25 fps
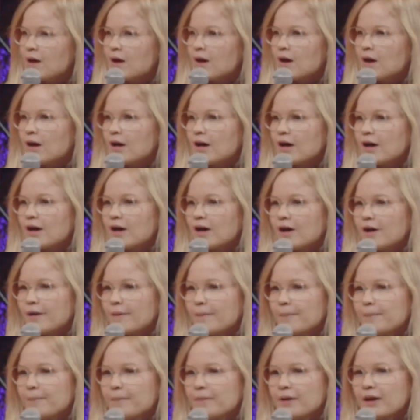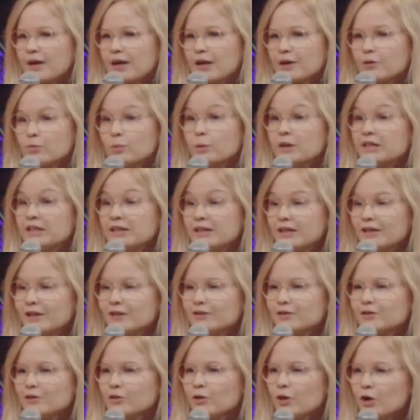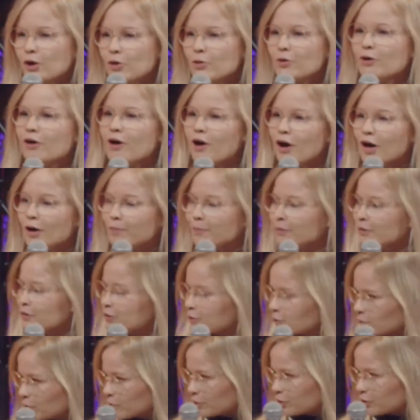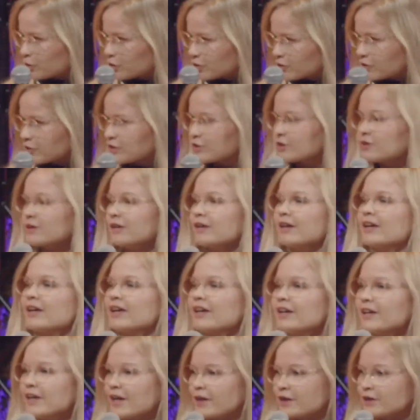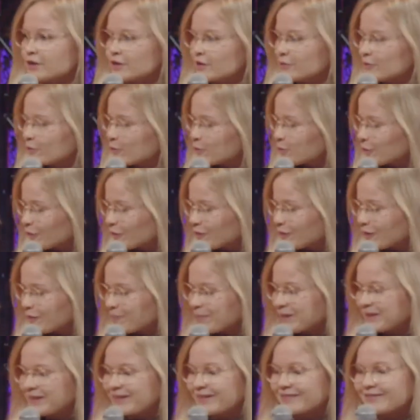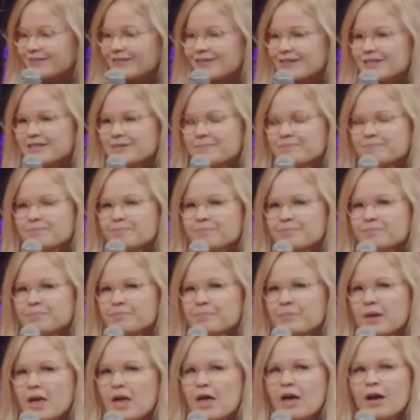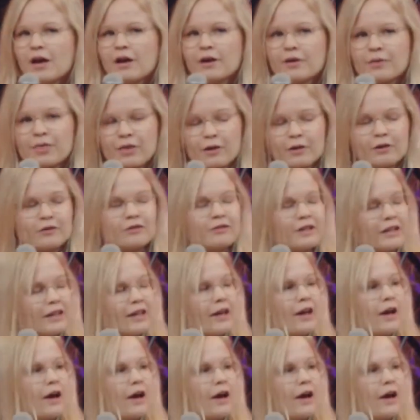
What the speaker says: And we need low carbon solutions in addition to circular materials. Thirdly,